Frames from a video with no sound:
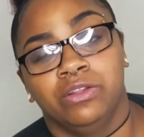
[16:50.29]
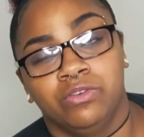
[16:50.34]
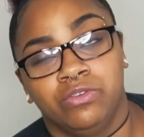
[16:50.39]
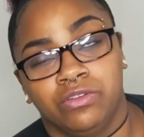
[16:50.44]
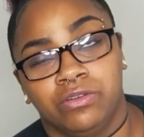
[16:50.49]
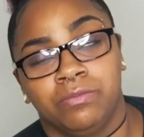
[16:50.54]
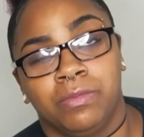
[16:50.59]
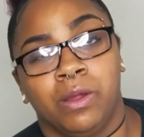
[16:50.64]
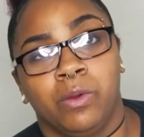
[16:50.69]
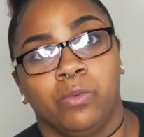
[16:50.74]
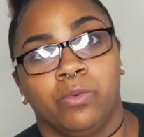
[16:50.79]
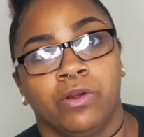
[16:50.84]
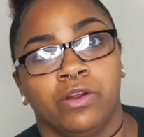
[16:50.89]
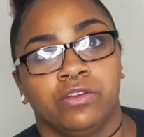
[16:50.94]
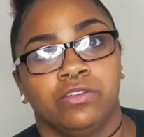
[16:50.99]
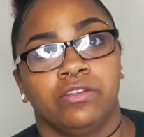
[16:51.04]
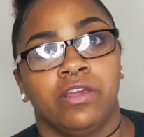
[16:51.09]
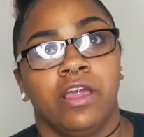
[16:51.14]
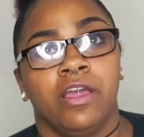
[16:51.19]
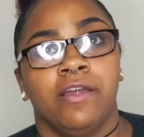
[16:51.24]
Those are my
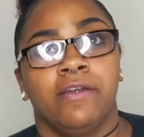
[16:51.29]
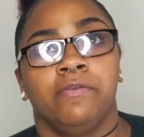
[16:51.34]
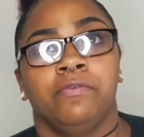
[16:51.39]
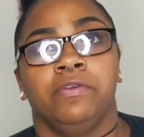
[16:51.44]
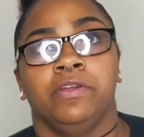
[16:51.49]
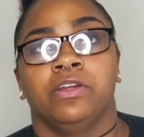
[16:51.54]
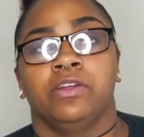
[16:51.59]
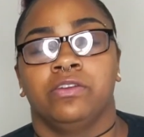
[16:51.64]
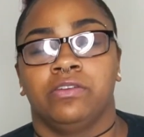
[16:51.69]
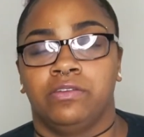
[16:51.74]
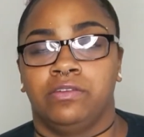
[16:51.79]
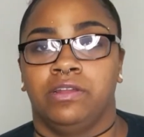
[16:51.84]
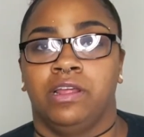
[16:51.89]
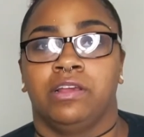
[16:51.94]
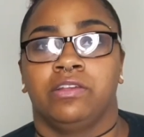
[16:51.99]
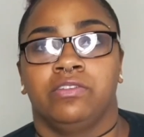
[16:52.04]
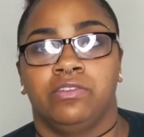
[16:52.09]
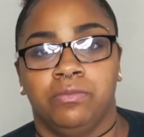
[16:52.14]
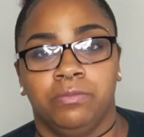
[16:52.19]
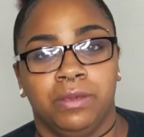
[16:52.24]
worst fears,
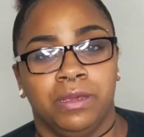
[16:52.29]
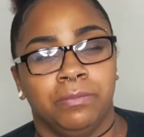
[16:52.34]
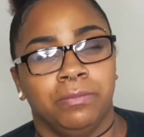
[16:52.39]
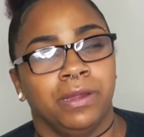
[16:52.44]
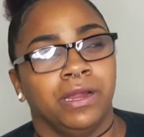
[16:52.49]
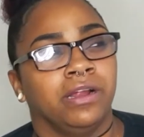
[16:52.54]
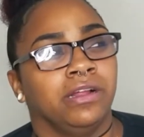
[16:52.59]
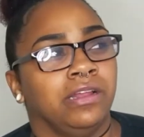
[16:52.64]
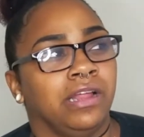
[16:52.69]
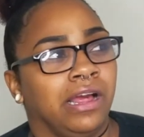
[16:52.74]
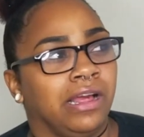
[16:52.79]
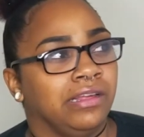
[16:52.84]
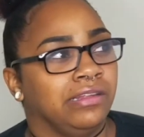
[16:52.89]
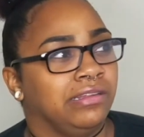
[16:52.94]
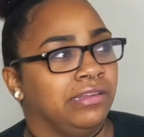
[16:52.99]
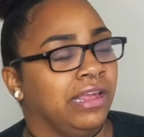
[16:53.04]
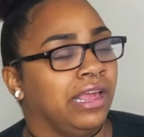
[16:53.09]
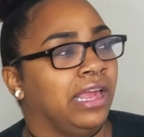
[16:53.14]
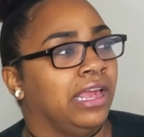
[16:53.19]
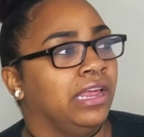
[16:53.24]
next to being
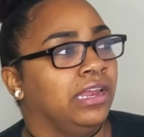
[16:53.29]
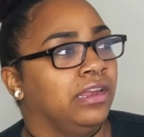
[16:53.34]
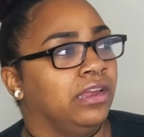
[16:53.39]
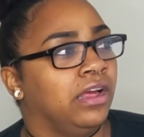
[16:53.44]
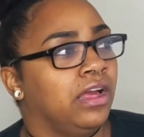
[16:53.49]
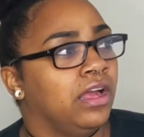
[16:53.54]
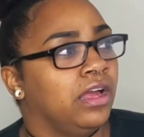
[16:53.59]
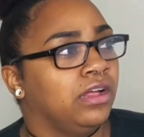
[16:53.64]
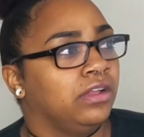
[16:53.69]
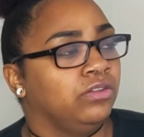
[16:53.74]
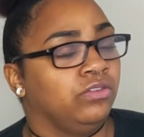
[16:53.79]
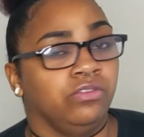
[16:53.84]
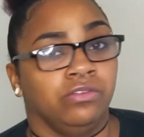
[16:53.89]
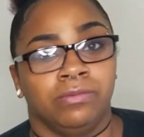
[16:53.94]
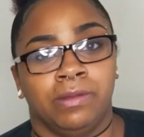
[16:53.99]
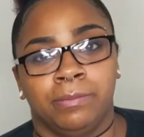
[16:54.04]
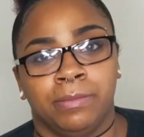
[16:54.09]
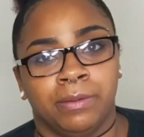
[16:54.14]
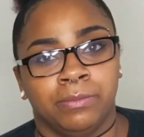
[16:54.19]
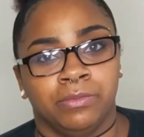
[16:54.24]
paralyzed and lose
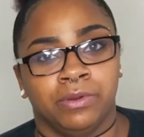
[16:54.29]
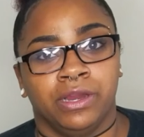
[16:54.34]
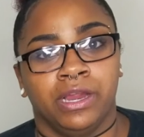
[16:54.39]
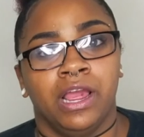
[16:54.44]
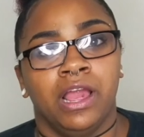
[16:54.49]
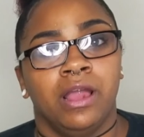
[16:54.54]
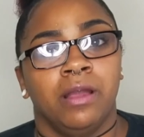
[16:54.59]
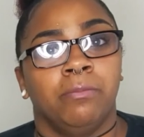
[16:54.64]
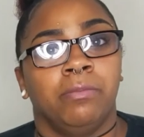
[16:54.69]
my memory.